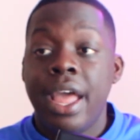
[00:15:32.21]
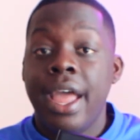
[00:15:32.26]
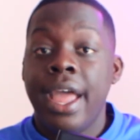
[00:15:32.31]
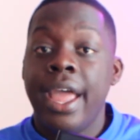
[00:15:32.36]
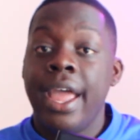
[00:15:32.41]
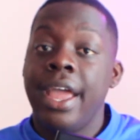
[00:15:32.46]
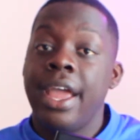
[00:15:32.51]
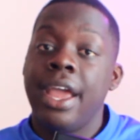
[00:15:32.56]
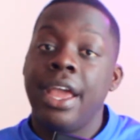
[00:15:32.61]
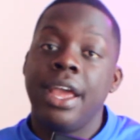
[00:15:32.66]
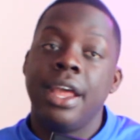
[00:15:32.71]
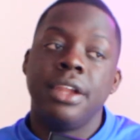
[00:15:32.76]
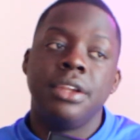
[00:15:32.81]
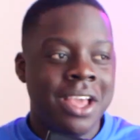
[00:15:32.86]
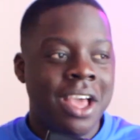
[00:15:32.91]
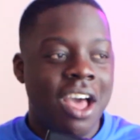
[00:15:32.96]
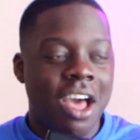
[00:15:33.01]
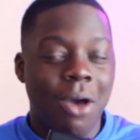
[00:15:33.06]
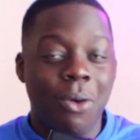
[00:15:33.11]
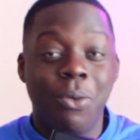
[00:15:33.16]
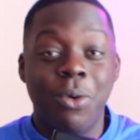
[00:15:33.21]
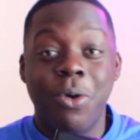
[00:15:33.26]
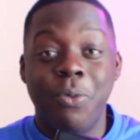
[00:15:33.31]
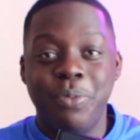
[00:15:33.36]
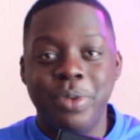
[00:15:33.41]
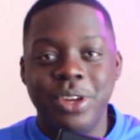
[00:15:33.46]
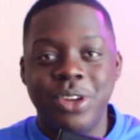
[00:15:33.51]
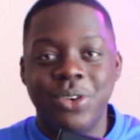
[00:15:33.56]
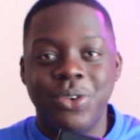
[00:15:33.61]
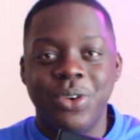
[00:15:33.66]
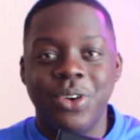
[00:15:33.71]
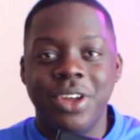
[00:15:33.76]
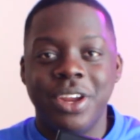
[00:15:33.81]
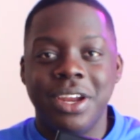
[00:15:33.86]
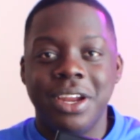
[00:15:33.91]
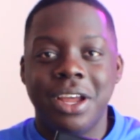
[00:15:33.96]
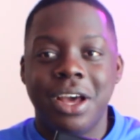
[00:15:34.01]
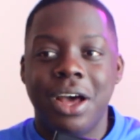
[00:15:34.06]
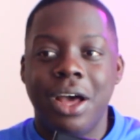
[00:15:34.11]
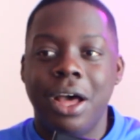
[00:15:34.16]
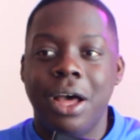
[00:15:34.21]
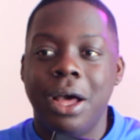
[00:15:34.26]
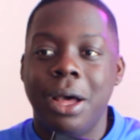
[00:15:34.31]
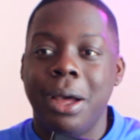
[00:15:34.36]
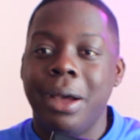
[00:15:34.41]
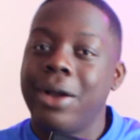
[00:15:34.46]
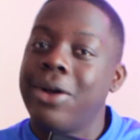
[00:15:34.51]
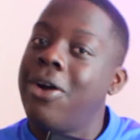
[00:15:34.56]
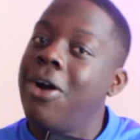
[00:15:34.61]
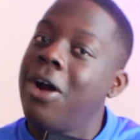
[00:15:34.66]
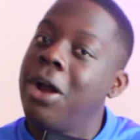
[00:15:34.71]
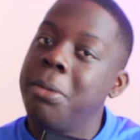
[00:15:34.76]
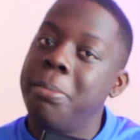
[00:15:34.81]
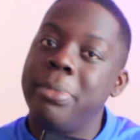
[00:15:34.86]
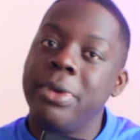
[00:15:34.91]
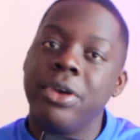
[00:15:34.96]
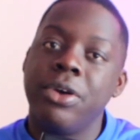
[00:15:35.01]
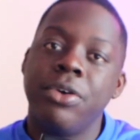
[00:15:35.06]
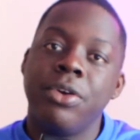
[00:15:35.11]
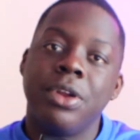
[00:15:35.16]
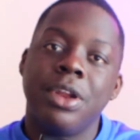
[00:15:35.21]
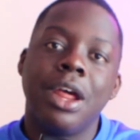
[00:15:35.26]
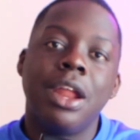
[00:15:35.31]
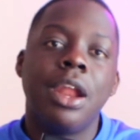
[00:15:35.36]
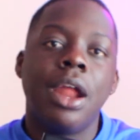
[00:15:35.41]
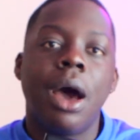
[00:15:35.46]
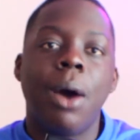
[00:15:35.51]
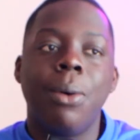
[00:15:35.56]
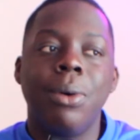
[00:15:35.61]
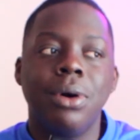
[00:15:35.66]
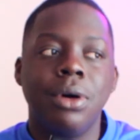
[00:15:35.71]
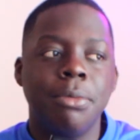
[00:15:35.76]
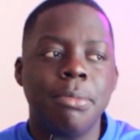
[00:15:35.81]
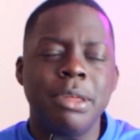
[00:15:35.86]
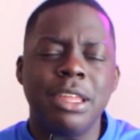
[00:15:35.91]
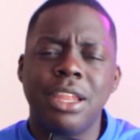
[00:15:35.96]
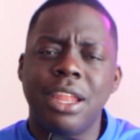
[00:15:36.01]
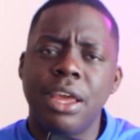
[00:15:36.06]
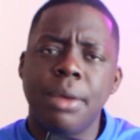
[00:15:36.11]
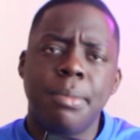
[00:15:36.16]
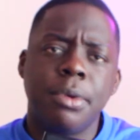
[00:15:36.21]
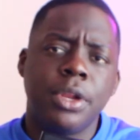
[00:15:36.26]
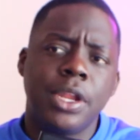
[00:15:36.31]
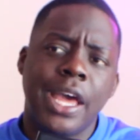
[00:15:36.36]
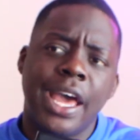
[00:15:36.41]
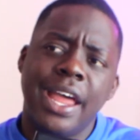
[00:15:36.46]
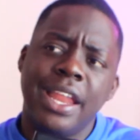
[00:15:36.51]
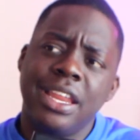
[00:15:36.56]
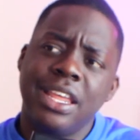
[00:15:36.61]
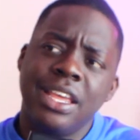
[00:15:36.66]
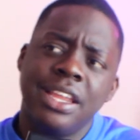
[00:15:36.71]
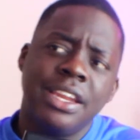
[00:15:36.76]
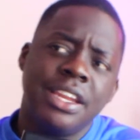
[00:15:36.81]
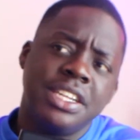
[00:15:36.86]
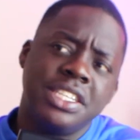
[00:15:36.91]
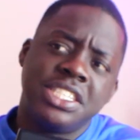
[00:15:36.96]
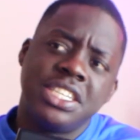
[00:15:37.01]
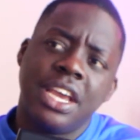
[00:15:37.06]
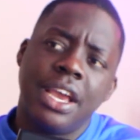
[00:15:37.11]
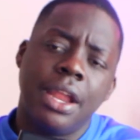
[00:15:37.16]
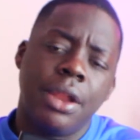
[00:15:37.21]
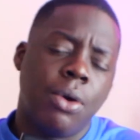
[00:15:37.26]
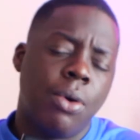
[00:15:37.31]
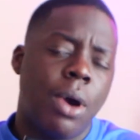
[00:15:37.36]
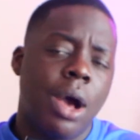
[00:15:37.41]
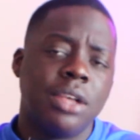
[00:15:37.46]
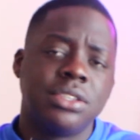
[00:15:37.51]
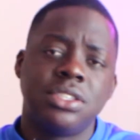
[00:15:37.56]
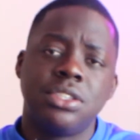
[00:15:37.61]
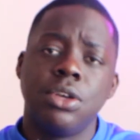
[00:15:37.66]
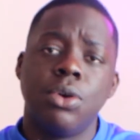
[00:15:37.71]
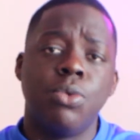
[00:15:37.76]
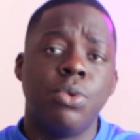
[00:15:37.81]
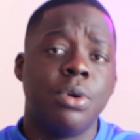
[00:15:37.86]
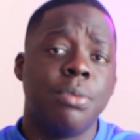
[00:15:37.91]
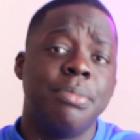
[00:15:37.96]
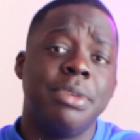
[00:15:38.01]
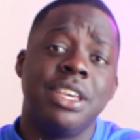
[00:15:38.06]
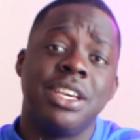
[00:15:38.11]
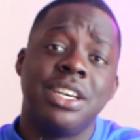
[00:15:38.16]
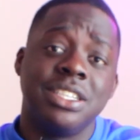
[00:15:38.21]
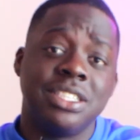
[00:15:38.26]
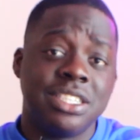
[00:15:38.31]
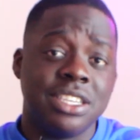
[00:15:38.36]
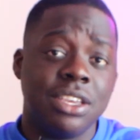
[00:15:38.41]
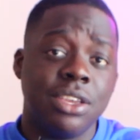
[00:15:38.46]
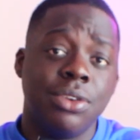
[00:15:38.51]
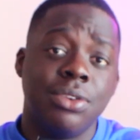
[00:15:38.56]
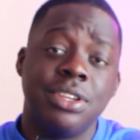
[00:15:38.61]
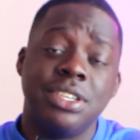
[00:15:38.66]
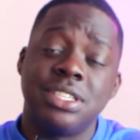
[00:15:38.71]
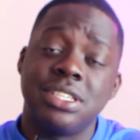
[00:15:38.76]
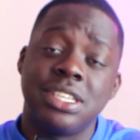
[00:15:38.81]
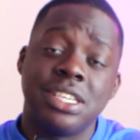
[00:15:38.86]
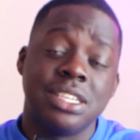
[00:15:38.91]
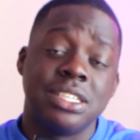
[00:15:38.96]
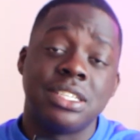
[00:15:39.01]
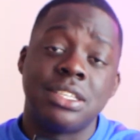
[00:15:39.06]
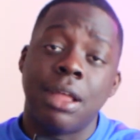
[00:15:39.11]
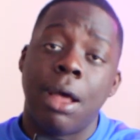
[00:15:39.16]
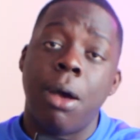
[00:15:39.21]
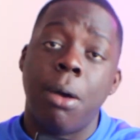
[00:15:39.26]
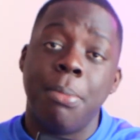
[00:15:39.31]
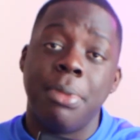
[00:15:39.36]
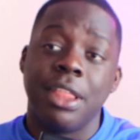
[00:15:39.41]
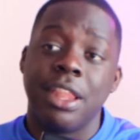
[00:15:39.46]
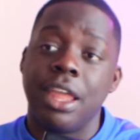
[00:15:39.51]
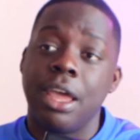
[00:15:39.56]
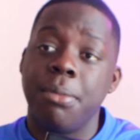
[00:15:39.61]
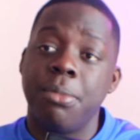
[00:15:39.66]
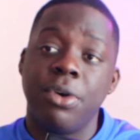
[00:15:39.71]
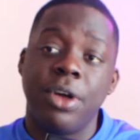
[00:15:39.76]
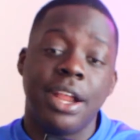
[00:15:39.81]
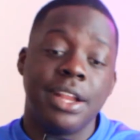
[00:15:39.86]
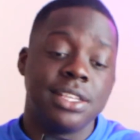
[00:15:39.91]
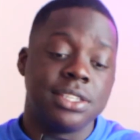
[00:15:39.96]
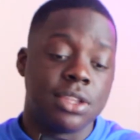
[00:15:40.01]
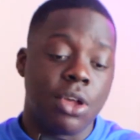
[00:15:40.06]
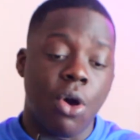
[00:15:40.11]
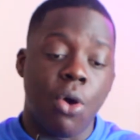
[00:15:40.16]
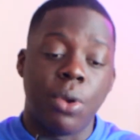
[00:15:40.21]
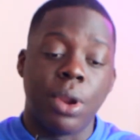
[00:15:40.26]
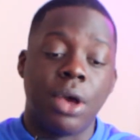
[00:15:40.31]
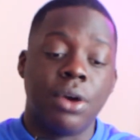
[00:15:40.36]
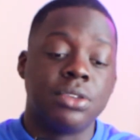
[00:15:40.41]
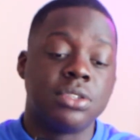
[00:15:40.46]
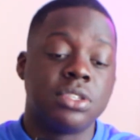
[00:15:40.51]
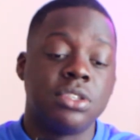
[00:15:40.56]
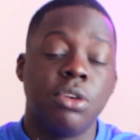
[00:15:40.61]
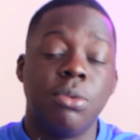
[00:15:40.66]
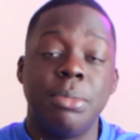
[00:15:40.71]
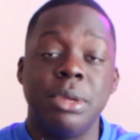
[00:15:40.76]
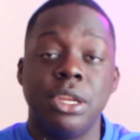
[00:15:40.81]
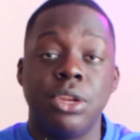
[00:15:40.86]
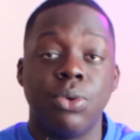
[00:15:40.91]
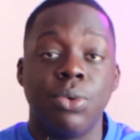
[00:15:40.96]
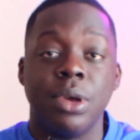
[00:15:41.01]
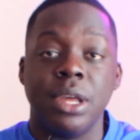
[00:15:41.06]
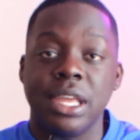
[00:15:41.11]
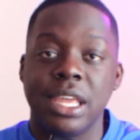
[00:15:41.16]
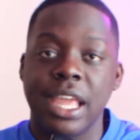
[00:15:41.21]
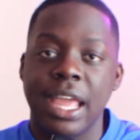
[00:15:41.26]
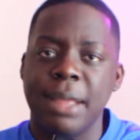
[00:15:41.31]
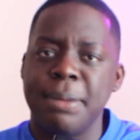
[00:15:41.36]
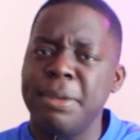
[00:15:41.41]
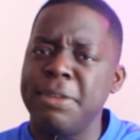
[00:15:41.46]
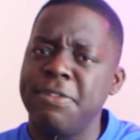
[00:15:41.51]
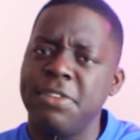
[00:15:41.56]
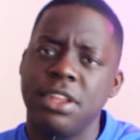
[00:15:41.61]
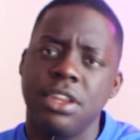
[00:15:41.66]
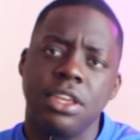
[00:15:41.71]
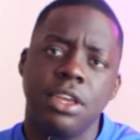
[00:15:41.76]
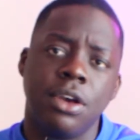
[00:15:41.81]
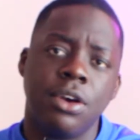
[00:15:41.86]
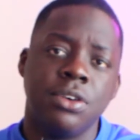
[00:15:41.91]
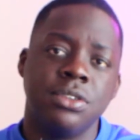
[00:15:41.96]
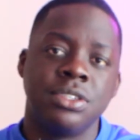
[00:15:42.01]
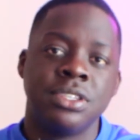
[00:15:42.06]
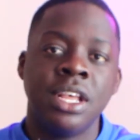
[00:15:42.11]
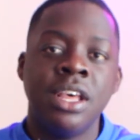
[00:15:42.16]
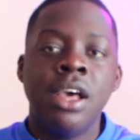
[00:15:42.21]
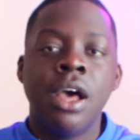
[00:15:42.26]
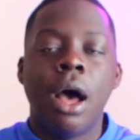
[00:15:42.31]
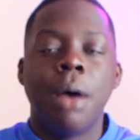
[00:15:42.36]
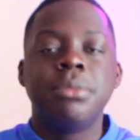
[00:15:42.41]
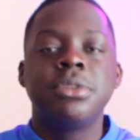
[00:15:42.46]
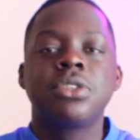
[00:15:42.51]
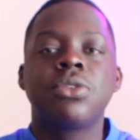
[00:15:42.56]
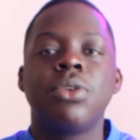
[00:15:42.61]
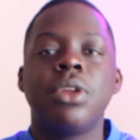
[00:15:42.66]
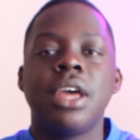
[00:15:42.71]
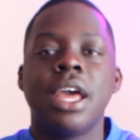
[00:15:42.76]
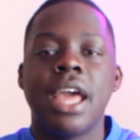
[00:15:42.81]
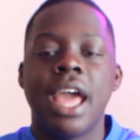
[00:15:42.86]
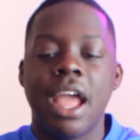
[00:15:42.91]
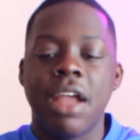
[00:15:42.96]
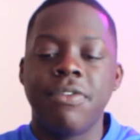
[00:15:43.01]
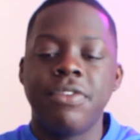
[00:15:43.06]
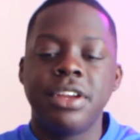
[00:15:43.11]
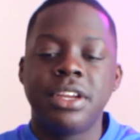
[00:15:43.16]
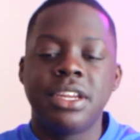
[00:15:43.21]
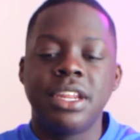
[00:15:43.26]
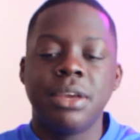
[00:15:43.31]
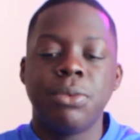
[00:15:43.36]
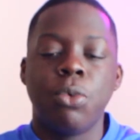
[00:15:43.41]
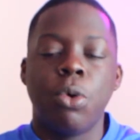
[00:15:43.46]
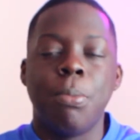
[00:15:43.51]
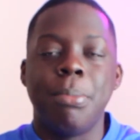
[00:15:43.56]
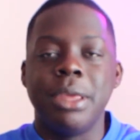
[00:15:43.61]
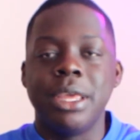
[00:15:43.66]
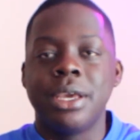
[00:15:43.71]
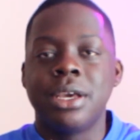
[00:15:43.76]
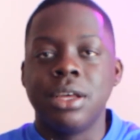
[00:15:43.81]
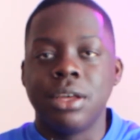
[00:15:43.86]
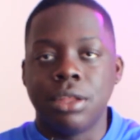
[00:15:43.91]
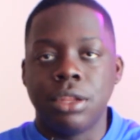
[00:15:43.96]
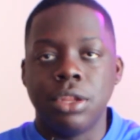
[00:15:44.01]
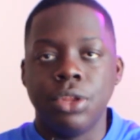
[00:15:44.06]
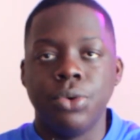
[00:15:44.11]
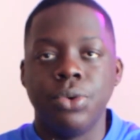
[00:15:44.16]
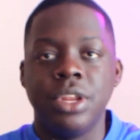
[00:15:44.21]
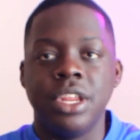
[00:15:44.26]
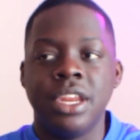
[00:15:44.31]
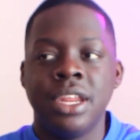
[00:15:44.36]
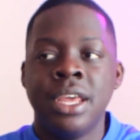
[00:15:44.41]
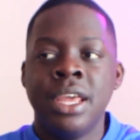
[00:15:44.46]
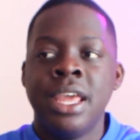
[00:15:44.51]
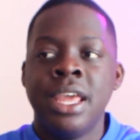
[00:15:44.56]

And I will be doing a car build, and I will be labeled that in the channel. I still will be continuing the skits that will be labeled as its own. I'll still be doing gaming videos. I'm just gonna, everything will be concluded